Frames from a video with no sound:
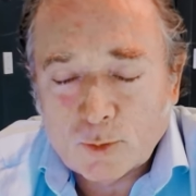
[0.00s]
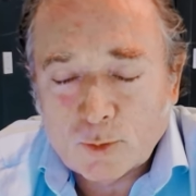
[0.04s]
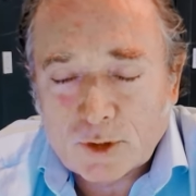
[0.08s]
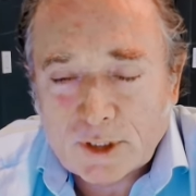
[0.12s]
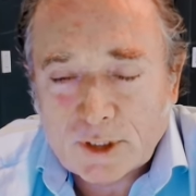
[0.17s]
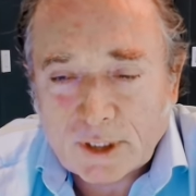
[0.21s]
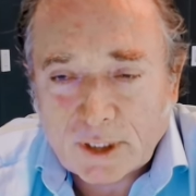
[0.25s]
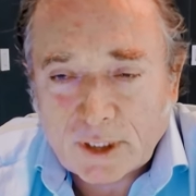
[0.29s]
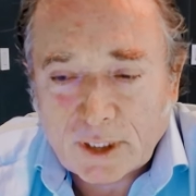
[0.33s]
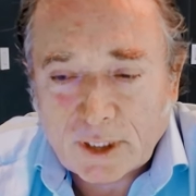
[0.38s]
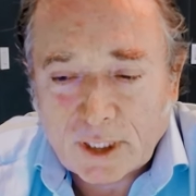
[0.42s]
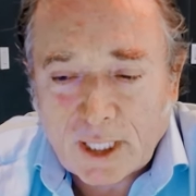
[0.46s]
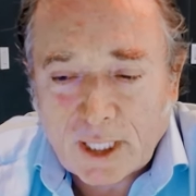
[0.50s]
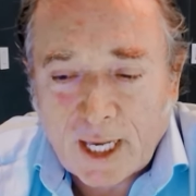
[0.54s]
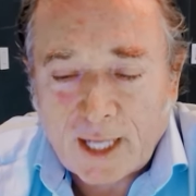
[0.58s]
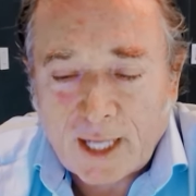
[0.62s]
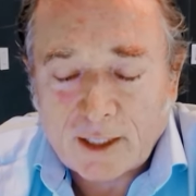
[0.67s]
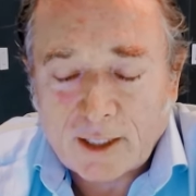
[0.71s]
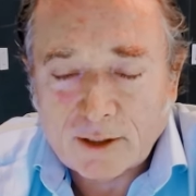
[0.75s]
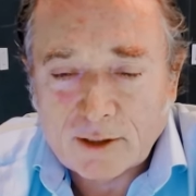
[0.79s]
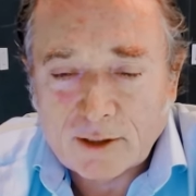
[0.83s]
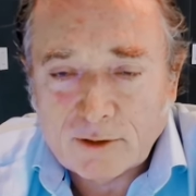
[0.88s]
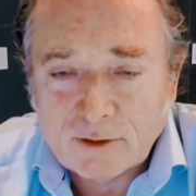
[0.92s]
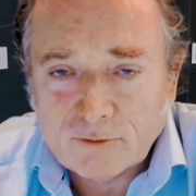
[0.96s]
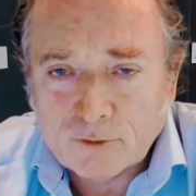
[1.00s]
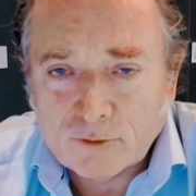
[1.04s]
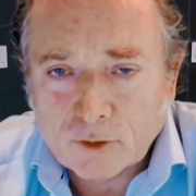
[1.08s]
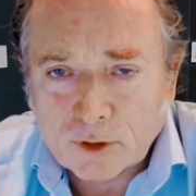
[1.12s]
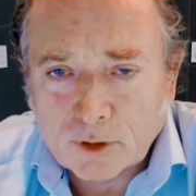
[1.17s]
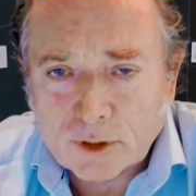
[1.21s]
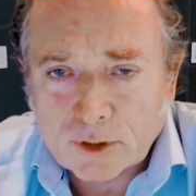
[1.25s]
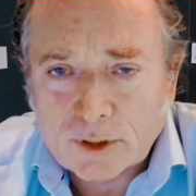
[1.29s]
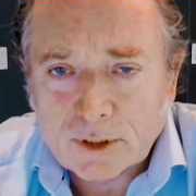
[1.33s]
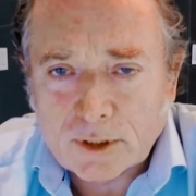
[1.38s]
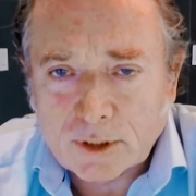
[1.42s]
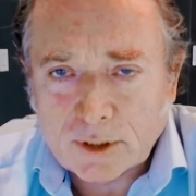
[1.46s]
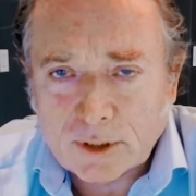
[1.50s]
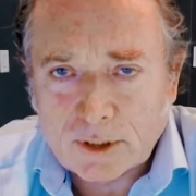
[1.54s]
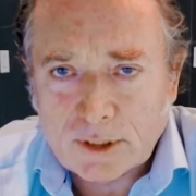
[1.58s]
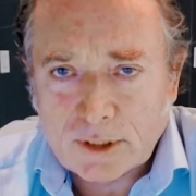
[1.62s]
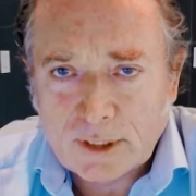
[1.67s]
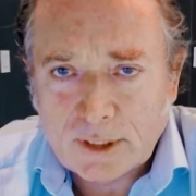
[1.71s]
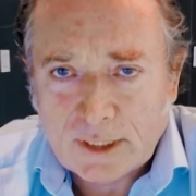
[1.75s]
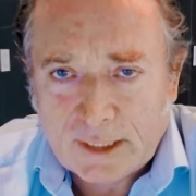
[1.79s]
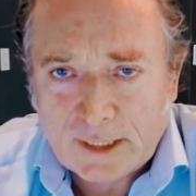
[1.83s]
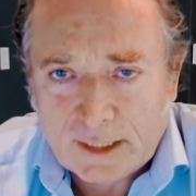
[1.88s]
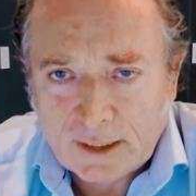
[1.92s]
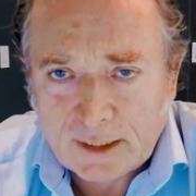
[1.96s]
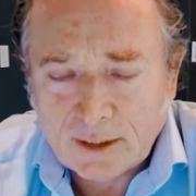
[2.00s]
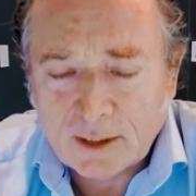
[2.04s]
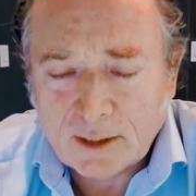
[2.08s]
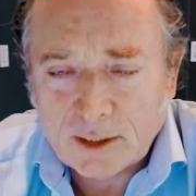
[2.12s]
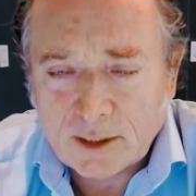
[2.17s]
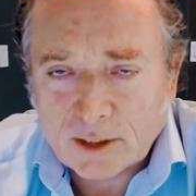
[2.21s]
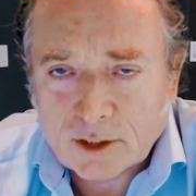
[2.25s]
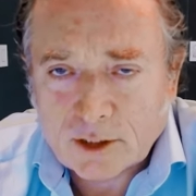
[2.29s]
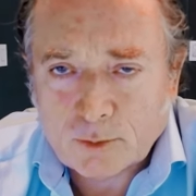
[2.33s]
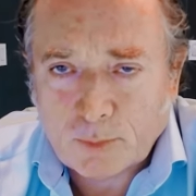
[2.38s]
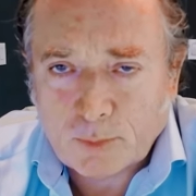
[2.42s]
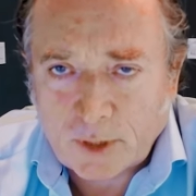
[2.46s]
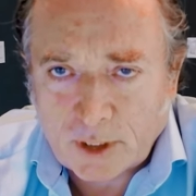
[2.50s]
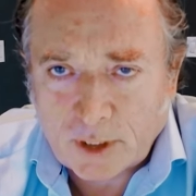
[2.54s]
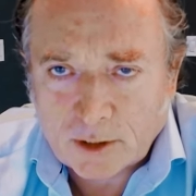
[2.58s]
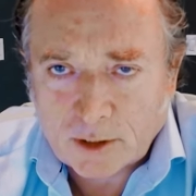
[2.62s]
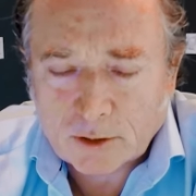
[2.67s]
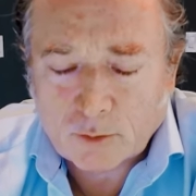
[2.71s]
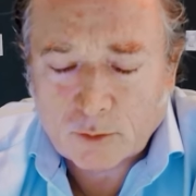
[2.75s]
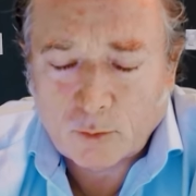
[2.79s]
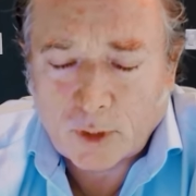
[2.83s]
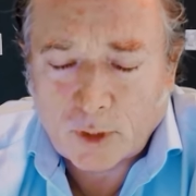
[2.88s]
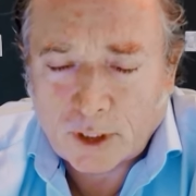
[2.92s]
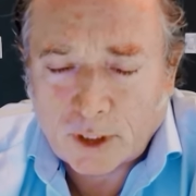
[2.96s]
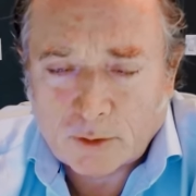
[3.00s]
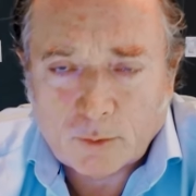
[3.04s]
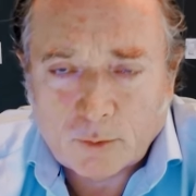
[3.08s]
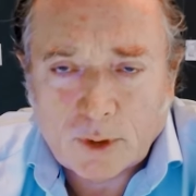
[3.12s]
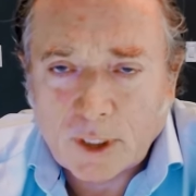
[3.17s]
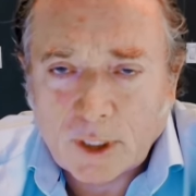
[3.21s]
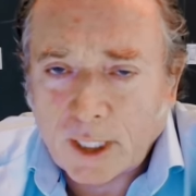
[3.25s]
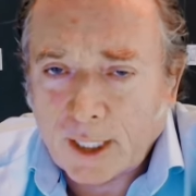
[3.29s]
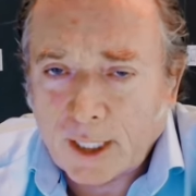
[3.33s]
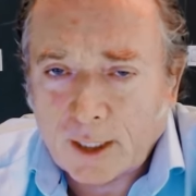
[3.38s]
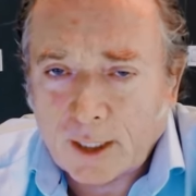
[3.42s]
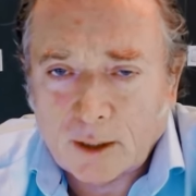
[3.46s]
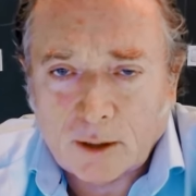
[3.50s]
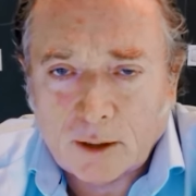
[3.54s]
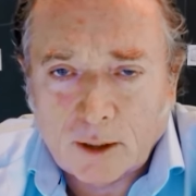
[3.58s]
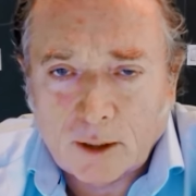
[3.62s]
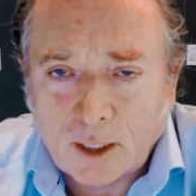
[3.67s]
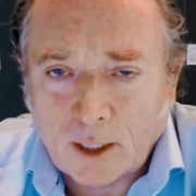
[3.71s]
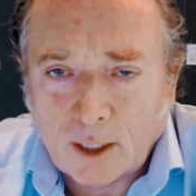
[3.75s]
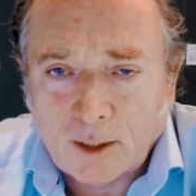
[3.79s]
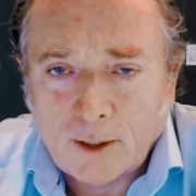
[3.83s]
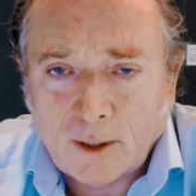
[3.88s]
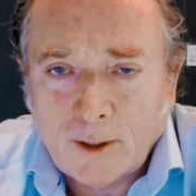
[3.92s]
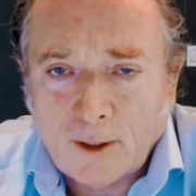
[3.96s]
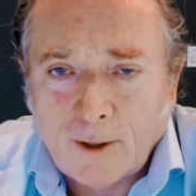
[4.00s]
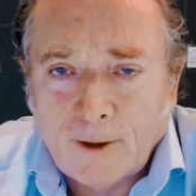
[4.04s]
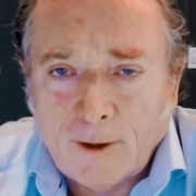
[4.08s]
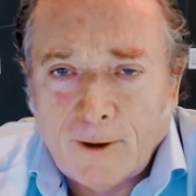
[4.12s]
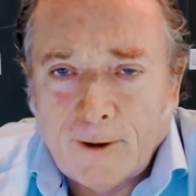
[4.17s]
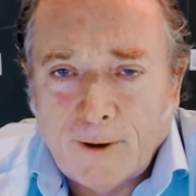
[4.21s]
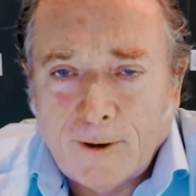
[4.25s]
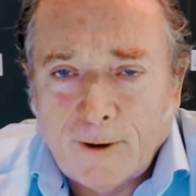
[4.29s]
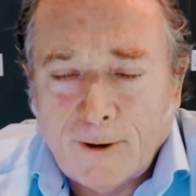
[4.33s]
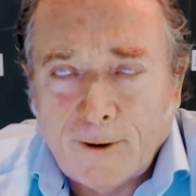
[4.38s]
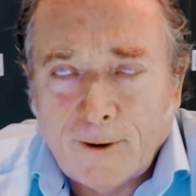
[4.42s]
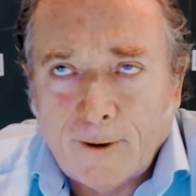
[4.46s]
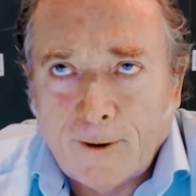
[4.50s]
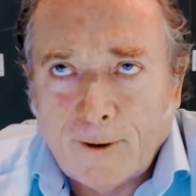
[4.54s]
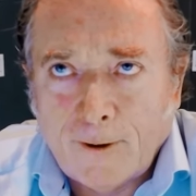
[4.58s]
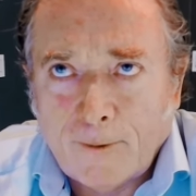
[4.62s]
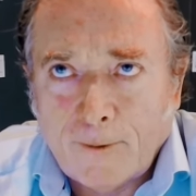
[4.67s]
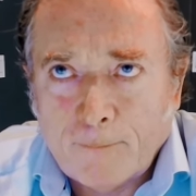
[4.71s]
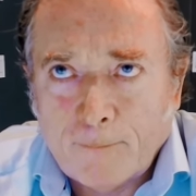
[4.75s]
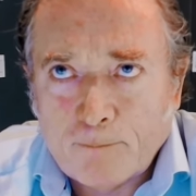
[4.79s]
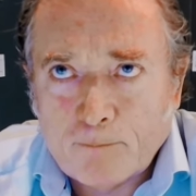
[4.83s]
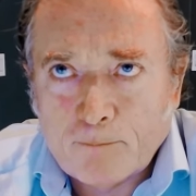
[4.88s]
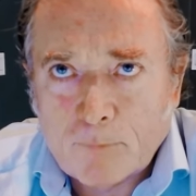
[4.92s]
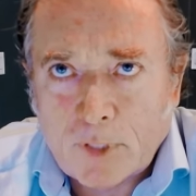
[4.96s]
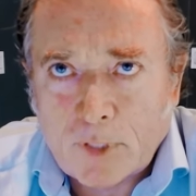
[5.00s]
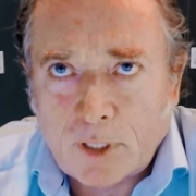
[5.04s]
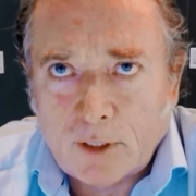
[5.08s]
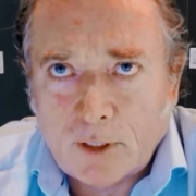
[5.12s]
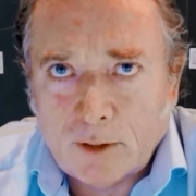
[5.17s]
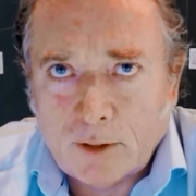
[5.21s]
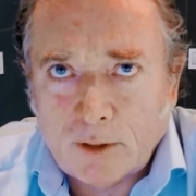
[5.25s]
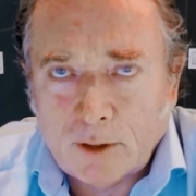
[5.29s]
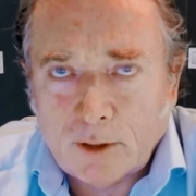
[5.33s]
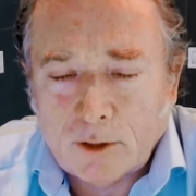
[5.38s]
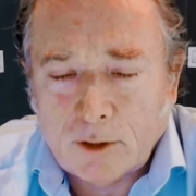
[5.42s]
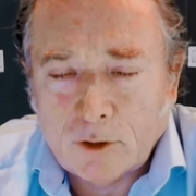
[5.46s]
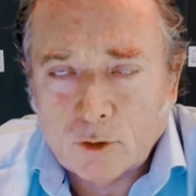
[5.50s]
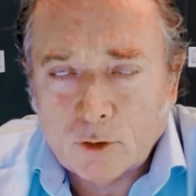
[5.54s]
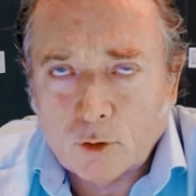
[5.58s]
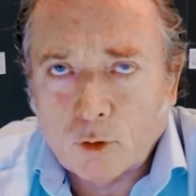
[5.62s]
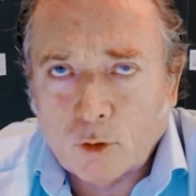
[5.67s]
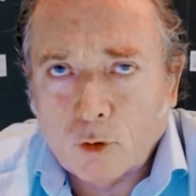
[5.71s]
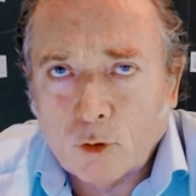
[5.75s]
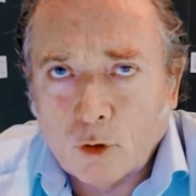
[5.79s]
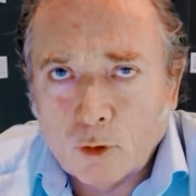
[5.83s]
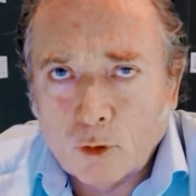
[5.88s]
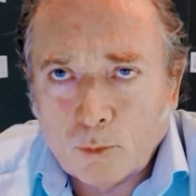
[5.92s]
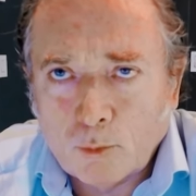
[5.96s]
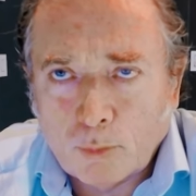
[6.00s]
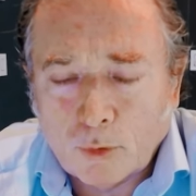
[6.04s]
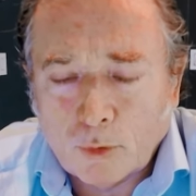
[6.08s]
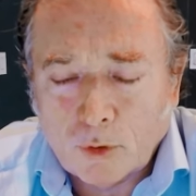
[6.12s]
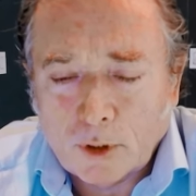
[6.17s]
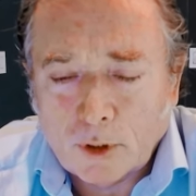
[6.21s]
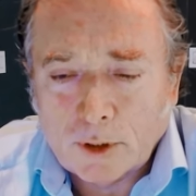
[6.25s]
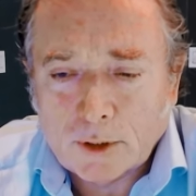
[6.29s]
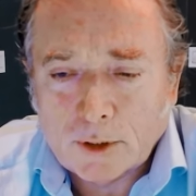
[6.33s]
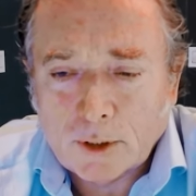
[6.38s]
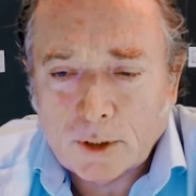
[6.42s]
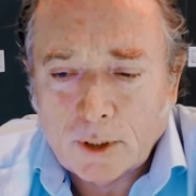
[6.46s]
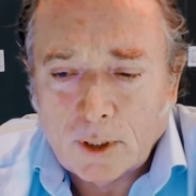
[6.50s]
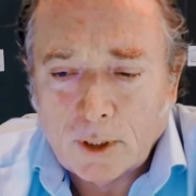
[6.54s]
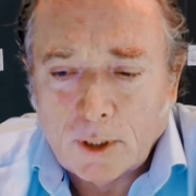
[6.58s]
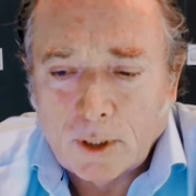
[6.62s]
cyclicality, volatility in this space, whether we like it or not. I think your core point